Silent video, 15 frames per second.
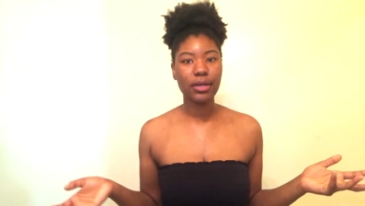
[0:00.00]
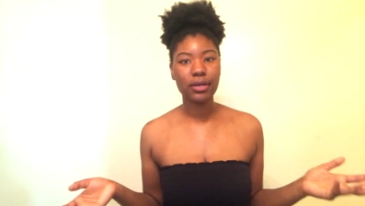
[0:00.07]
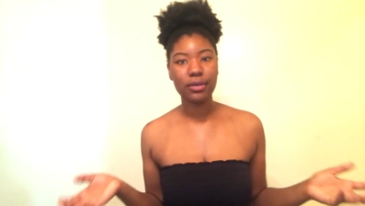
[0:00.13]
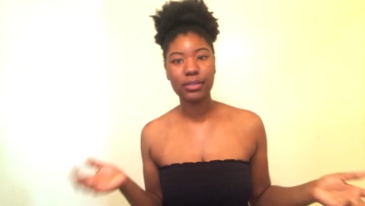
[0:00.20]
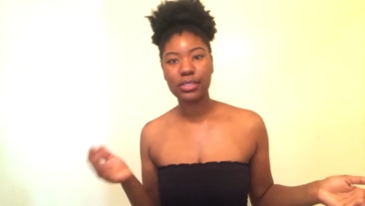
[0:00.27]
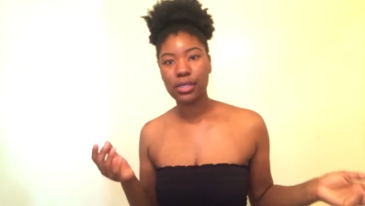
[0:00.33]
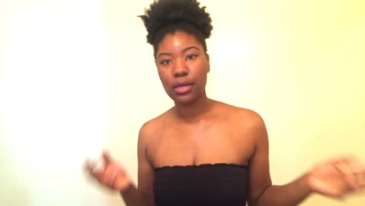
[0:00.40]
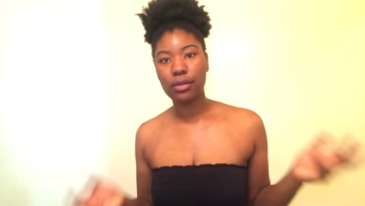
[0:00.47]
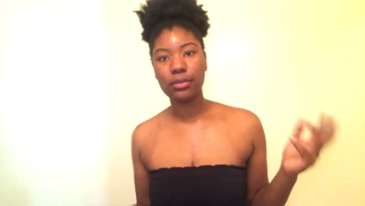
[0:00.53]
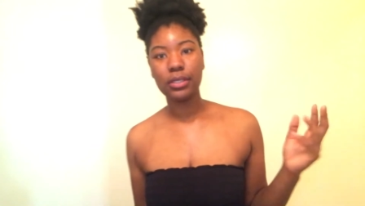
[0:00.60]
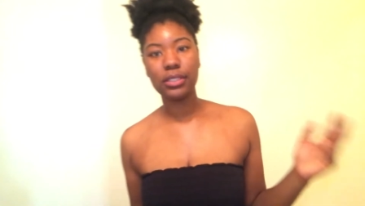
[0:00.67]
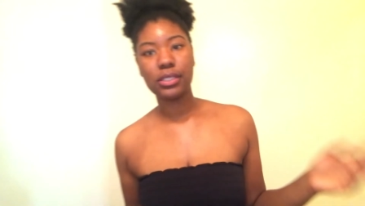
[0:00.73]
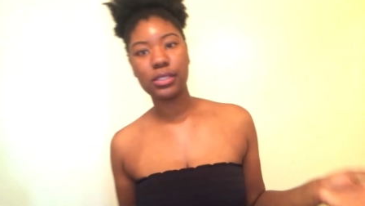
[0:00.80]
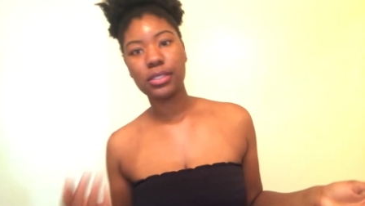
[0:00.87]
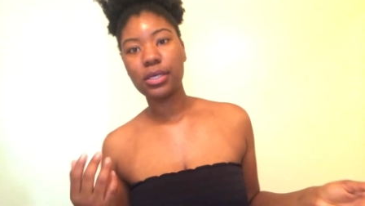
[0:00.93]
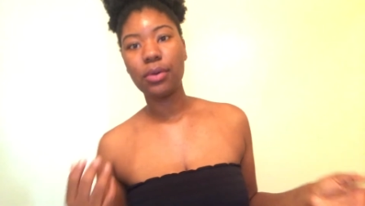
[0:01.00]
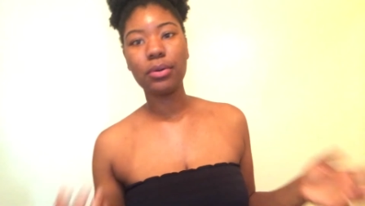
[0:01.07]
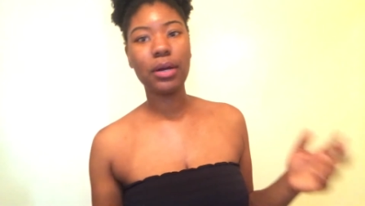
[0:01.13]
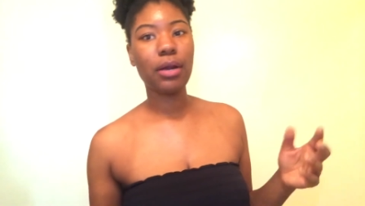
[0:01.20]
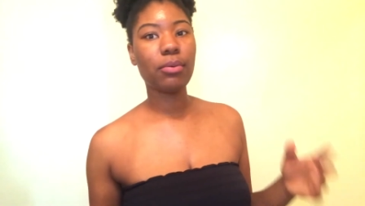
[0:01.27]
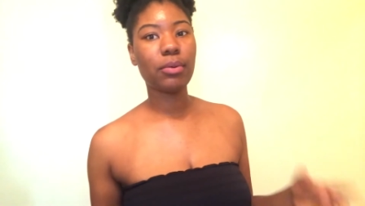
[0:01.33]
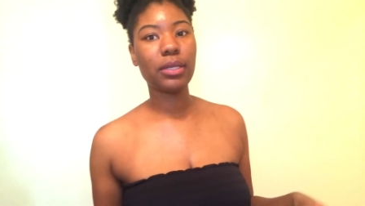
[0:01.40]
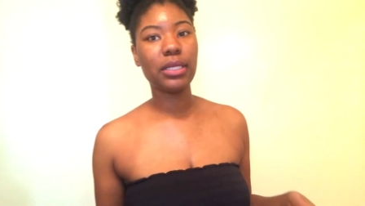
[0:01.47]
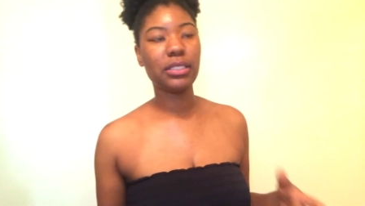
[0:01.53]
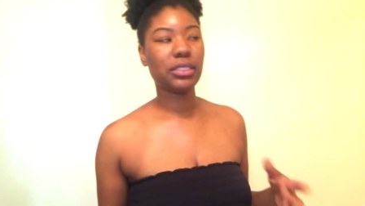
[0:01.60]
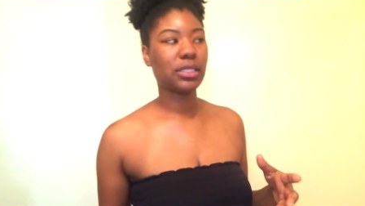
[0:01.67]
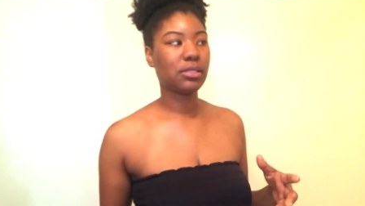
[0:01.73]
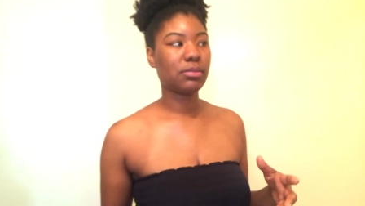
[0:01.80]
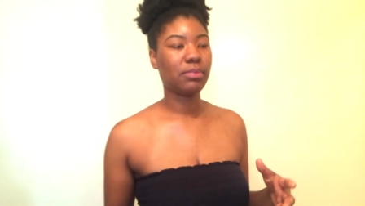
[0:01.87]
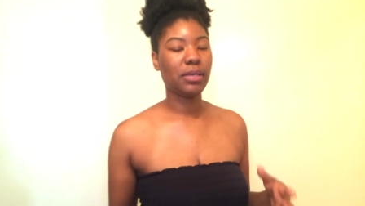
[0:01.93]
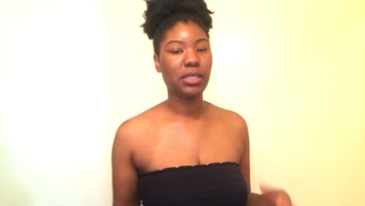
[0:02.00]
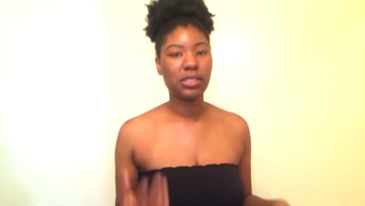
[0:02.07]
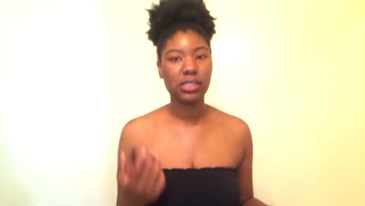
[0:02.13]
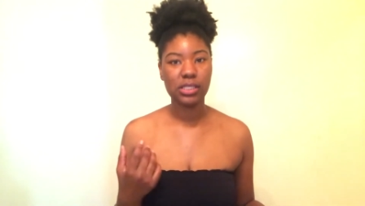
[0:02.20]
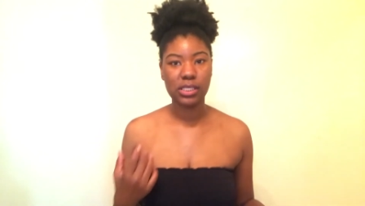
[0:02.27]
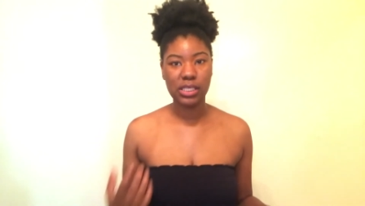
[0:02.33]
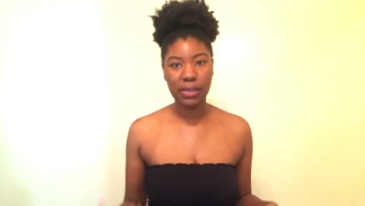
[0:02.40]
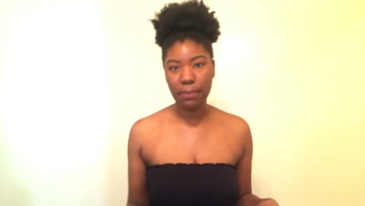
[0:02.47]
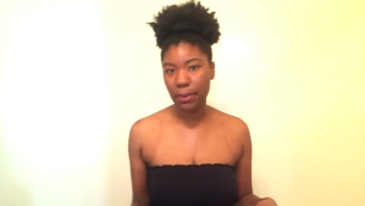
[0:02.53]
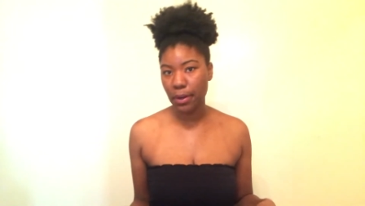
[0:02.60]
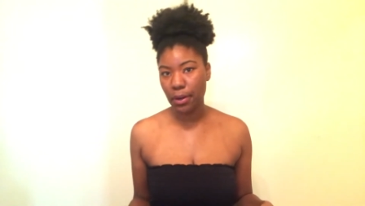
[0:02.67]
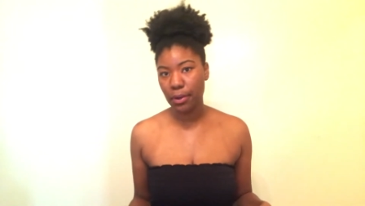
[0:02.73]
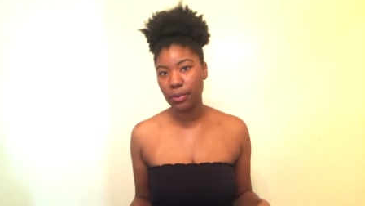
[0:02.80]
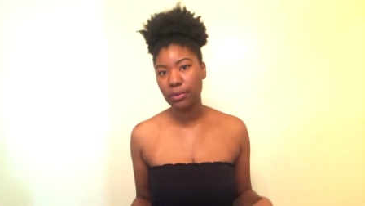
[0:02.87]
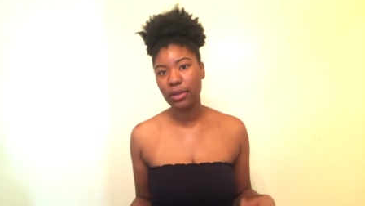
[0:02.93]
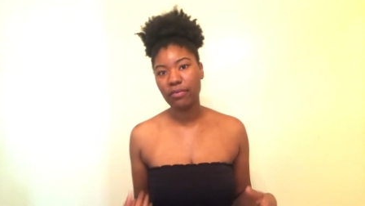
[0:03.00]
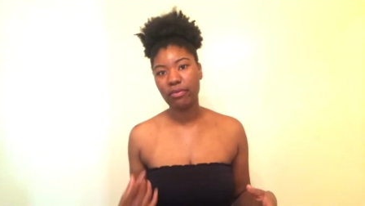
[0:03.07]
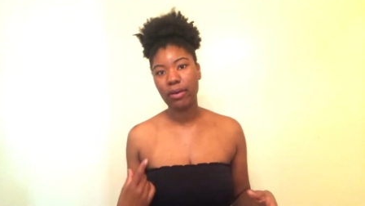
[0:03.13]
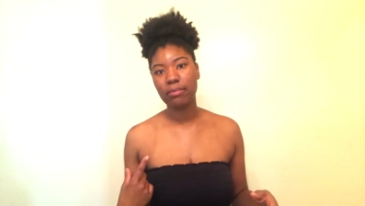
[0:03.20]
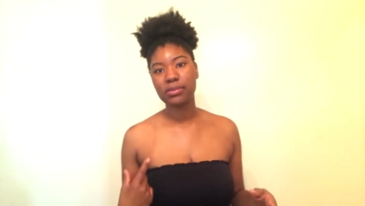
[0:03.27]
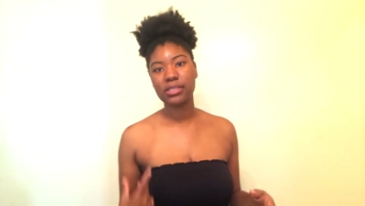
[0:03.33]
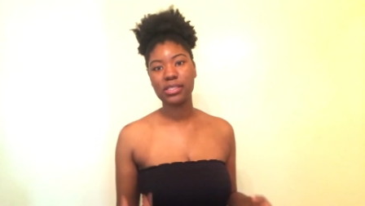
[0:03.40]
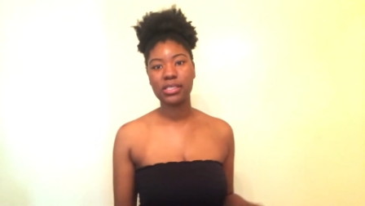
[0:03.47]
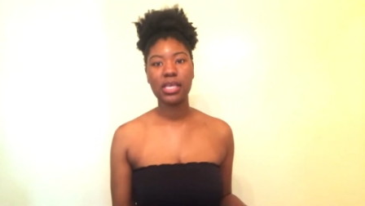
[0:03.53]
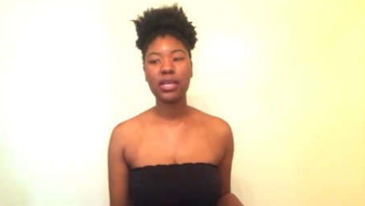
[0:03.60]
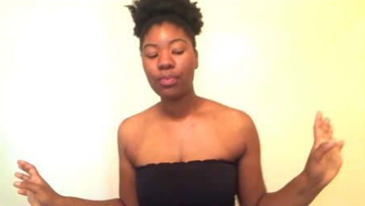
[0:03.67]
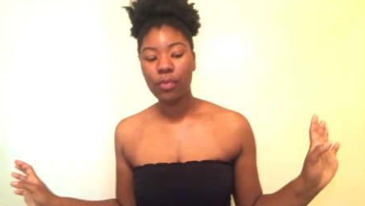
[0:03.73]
is the only soda I really just be sipping on if I'm sicker.